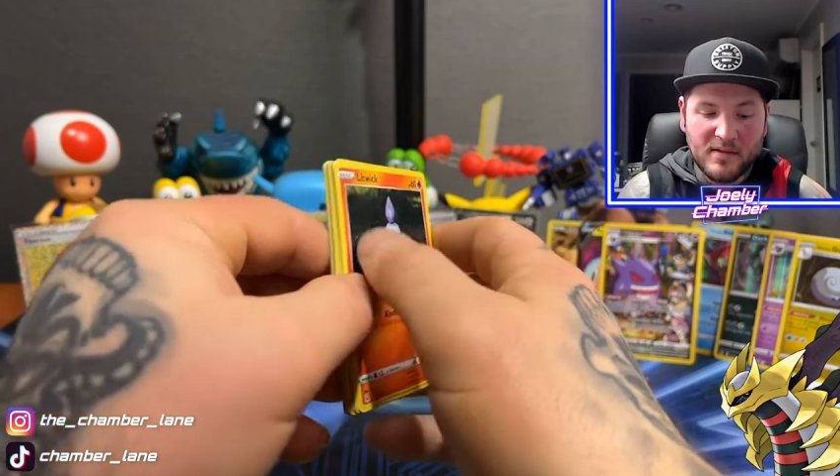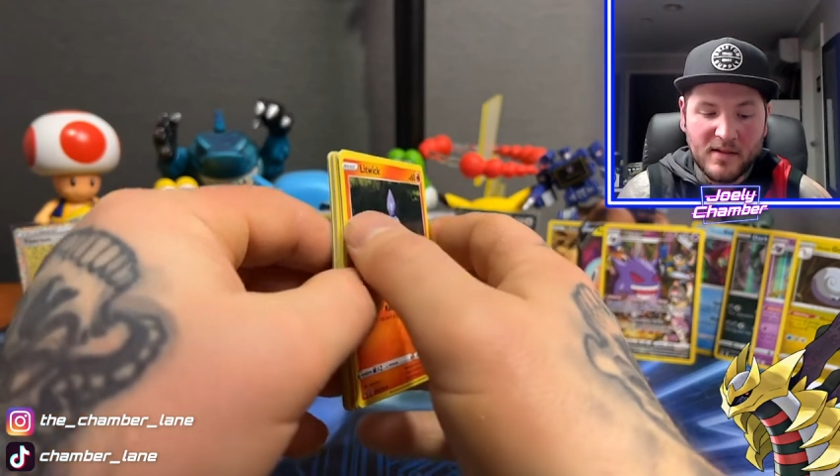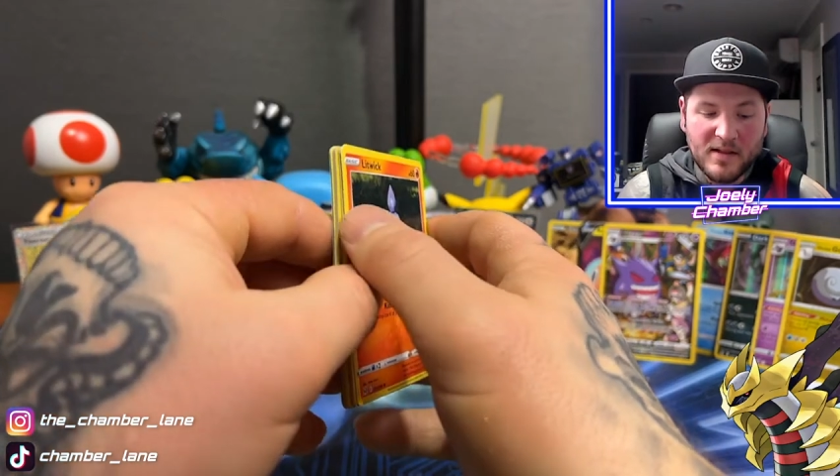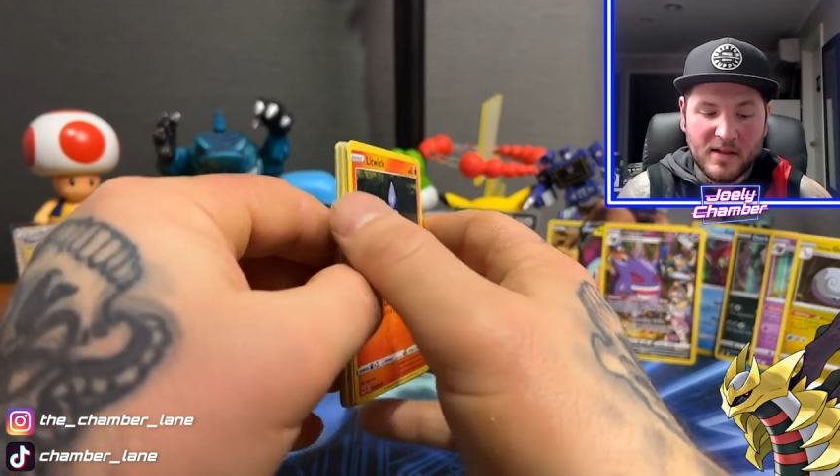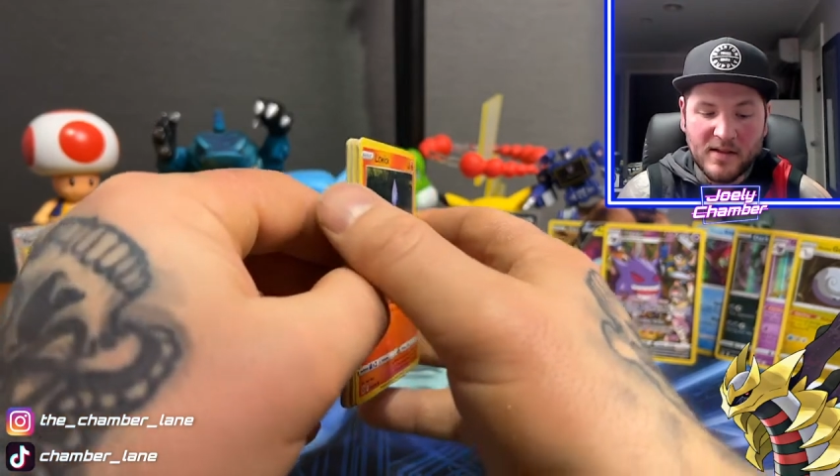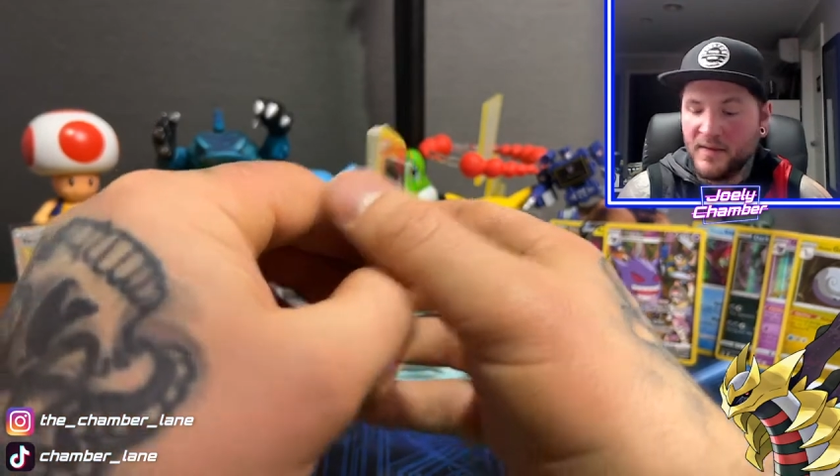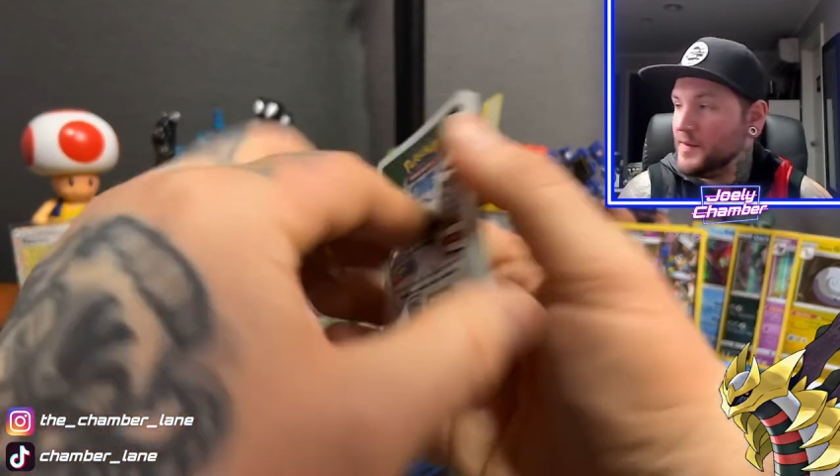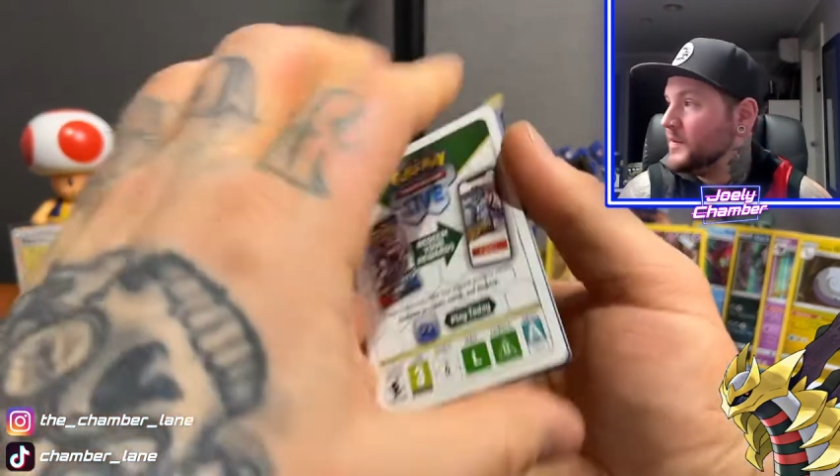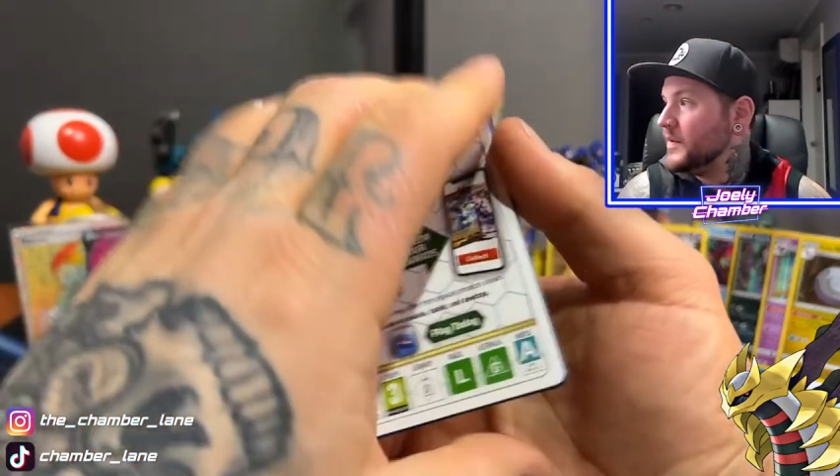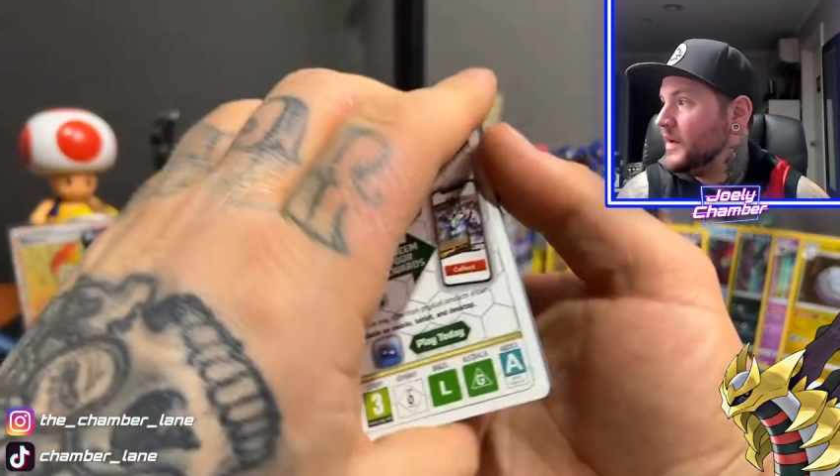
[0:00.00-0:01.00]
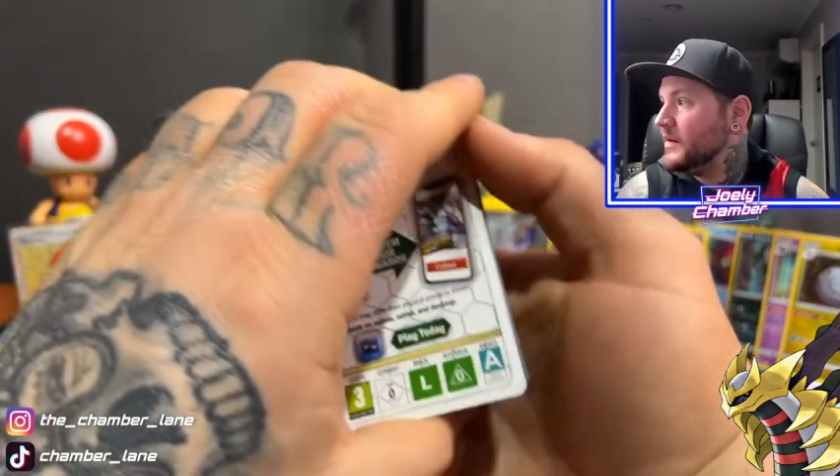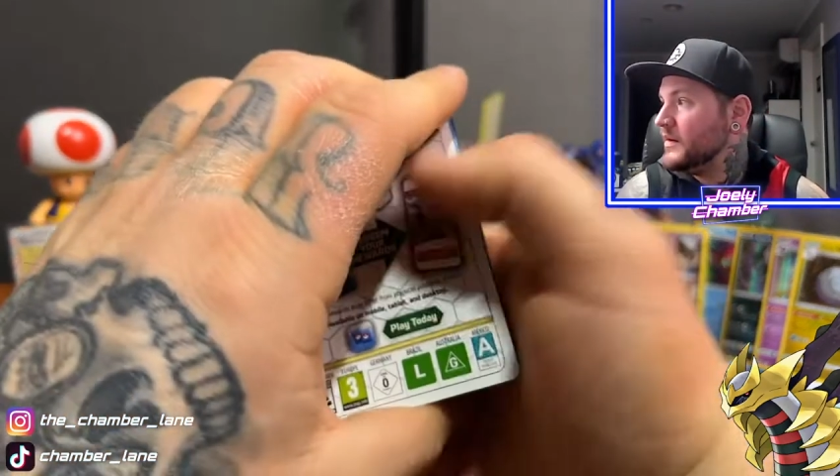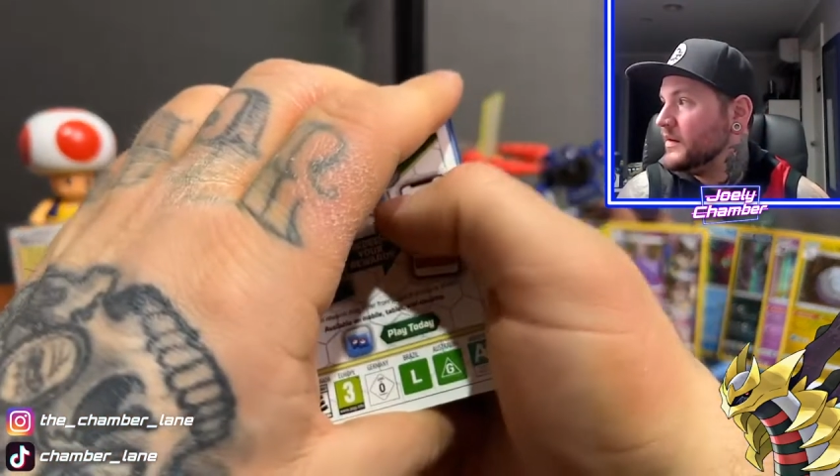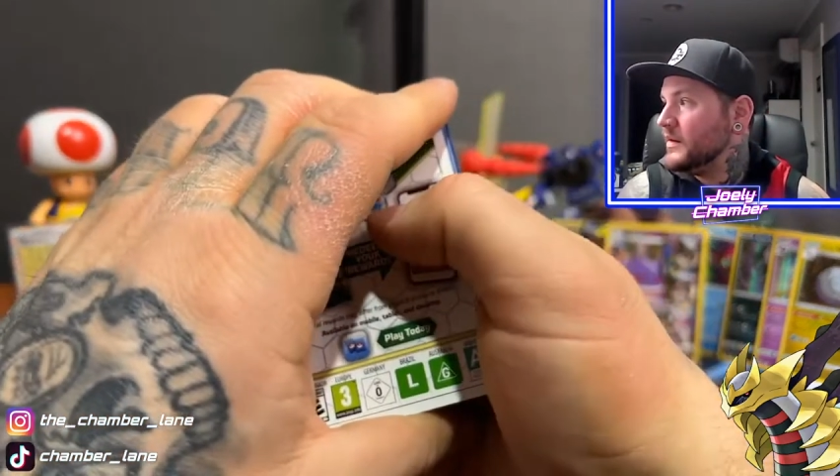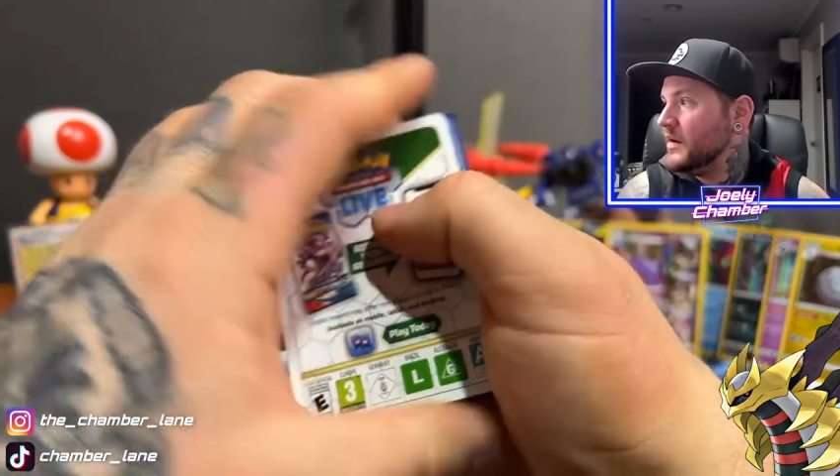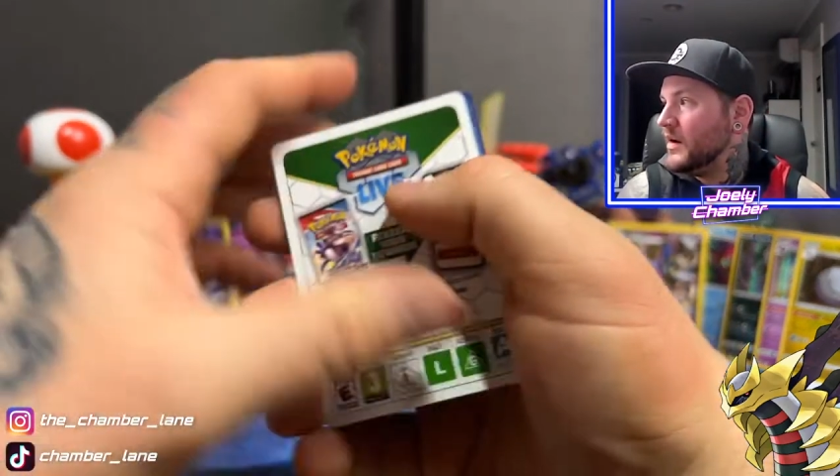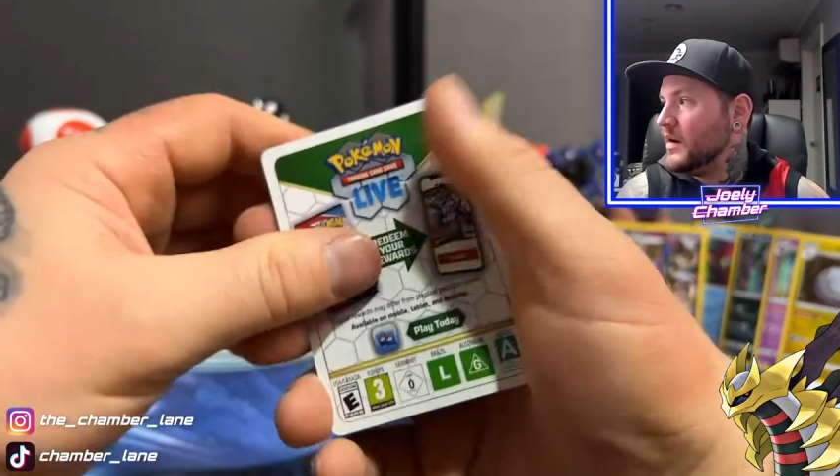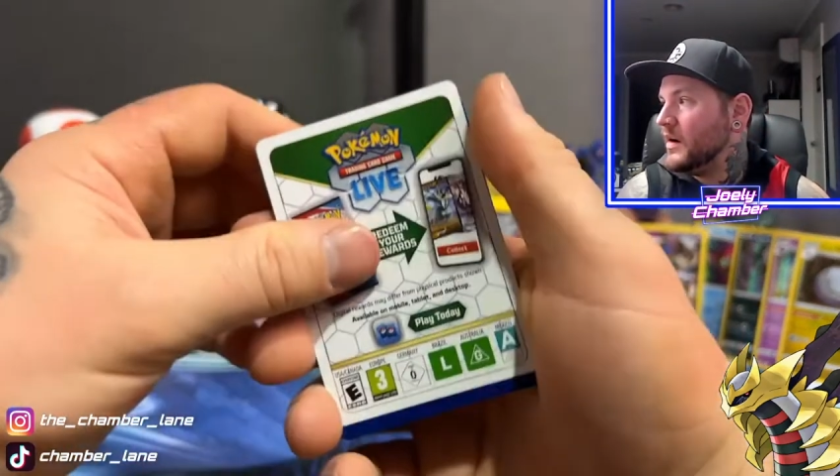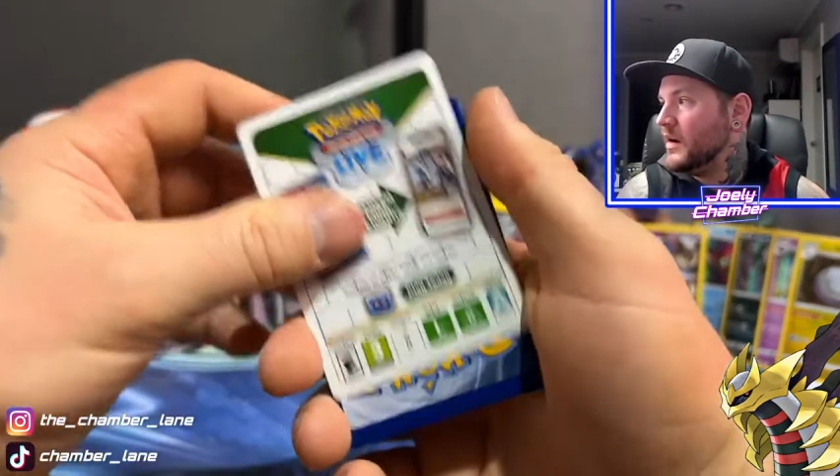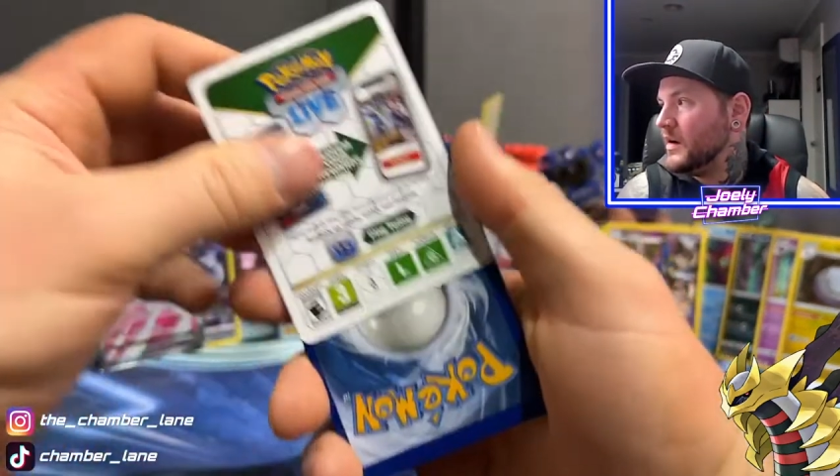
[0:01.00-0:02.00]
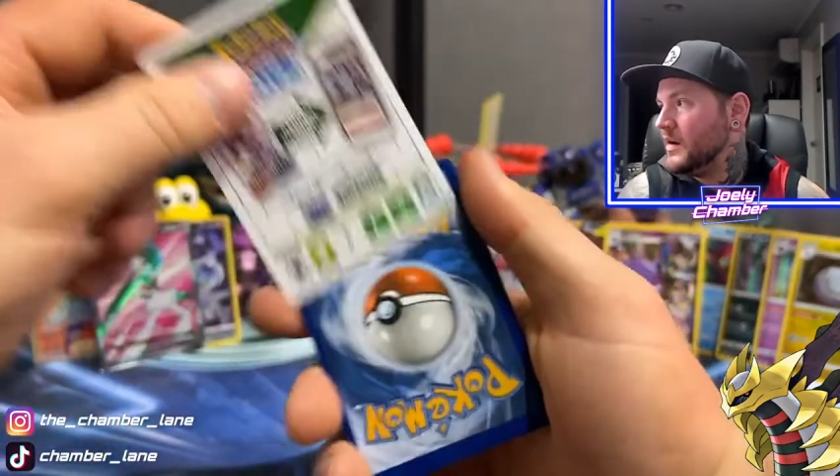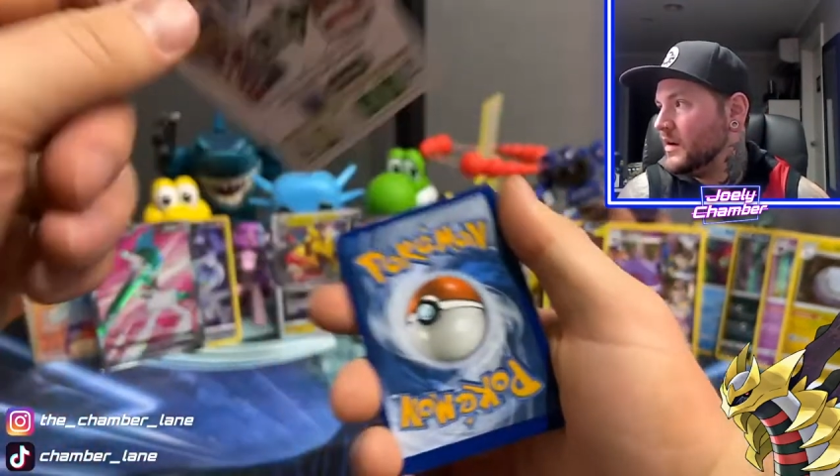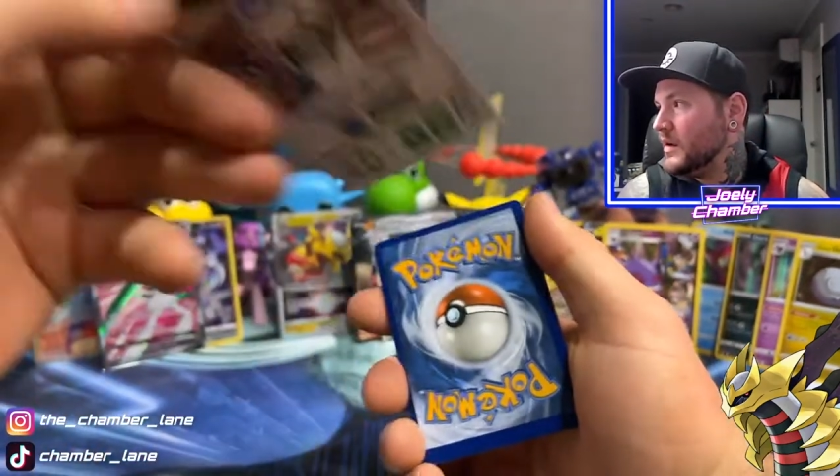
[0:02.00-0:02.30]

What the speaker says: Let's just flip it around. Oh.